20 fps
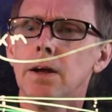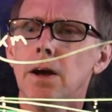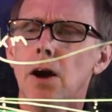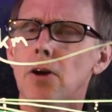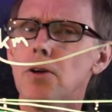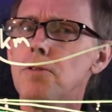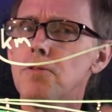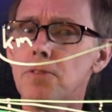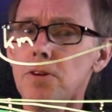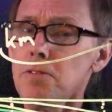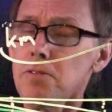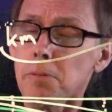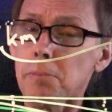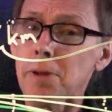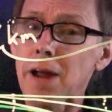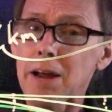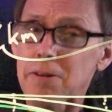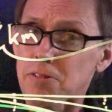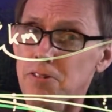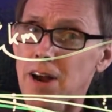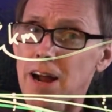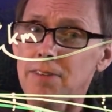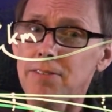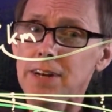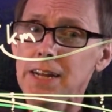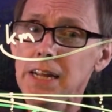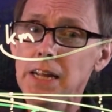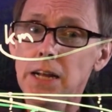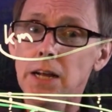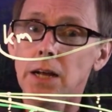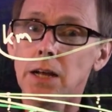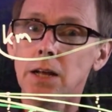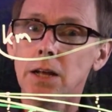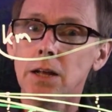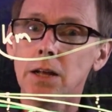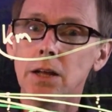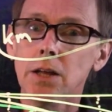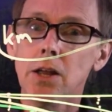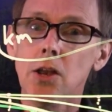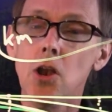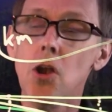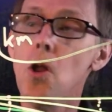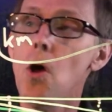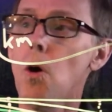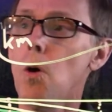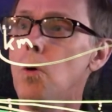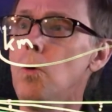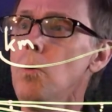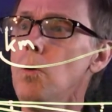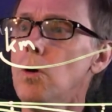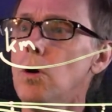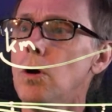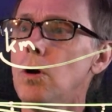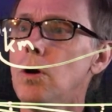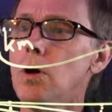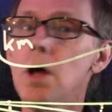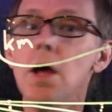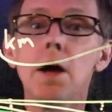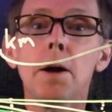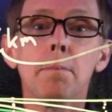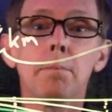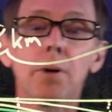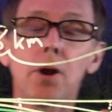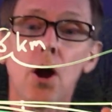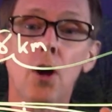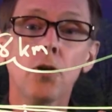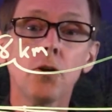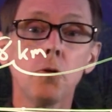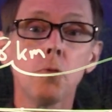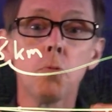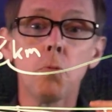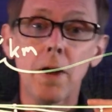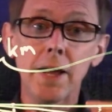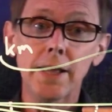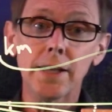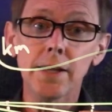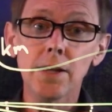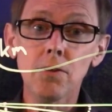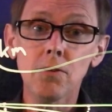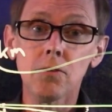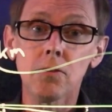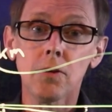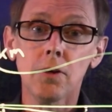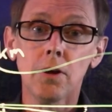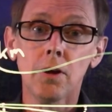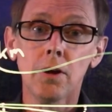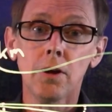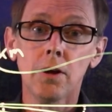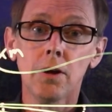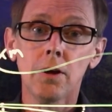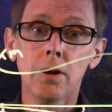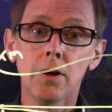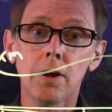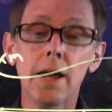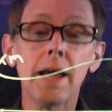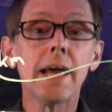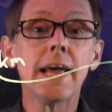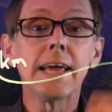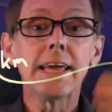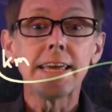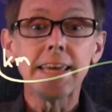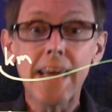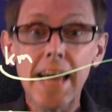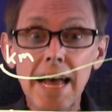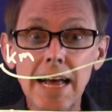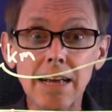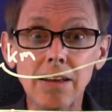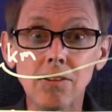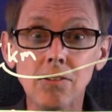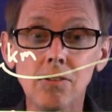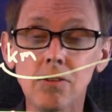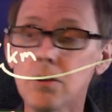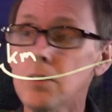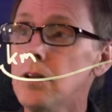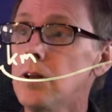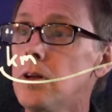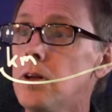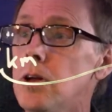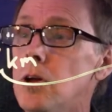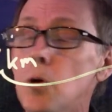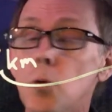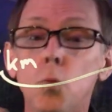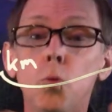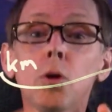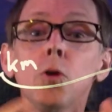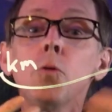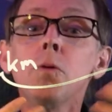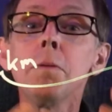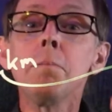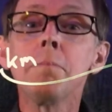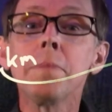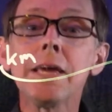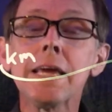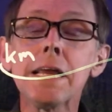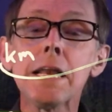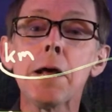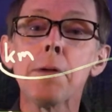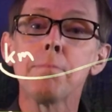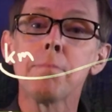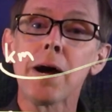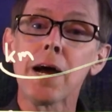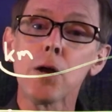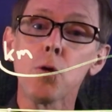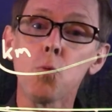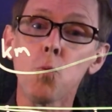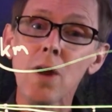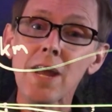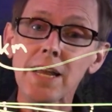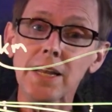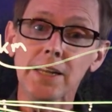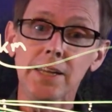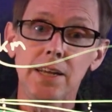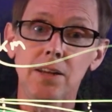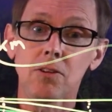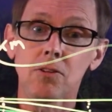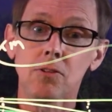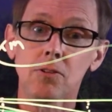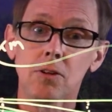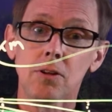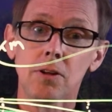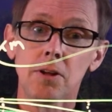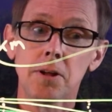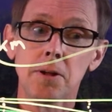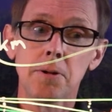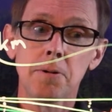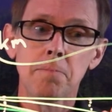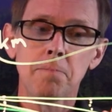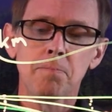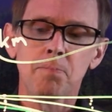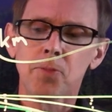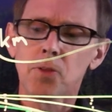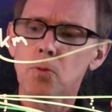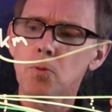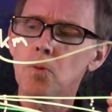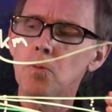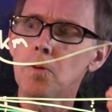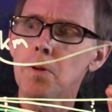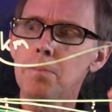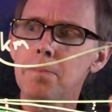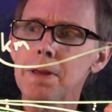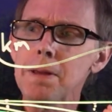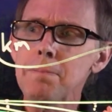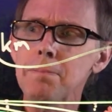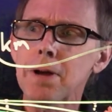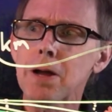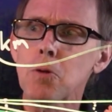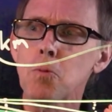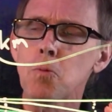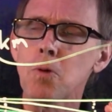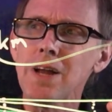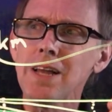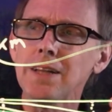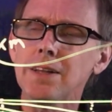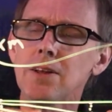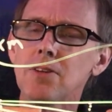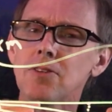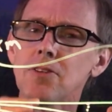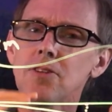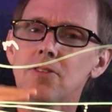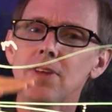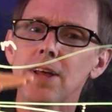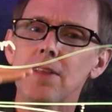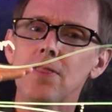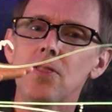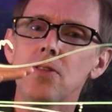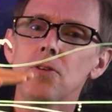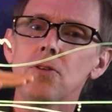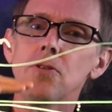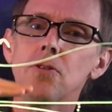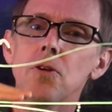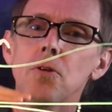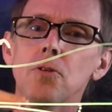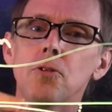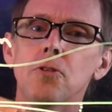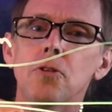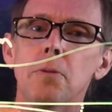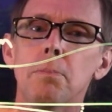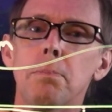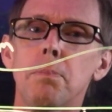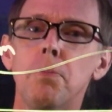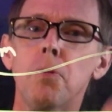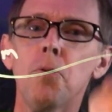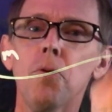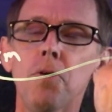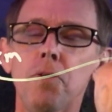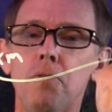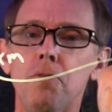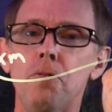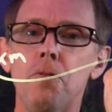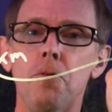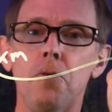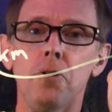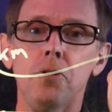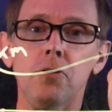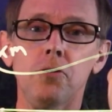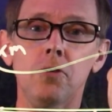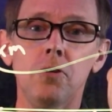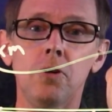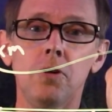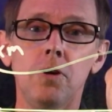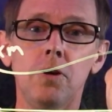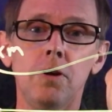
Are you free from gravity? No. But are you weightless? Yes. What do we mean by weightless? What we mean by weightless is that there's no support force.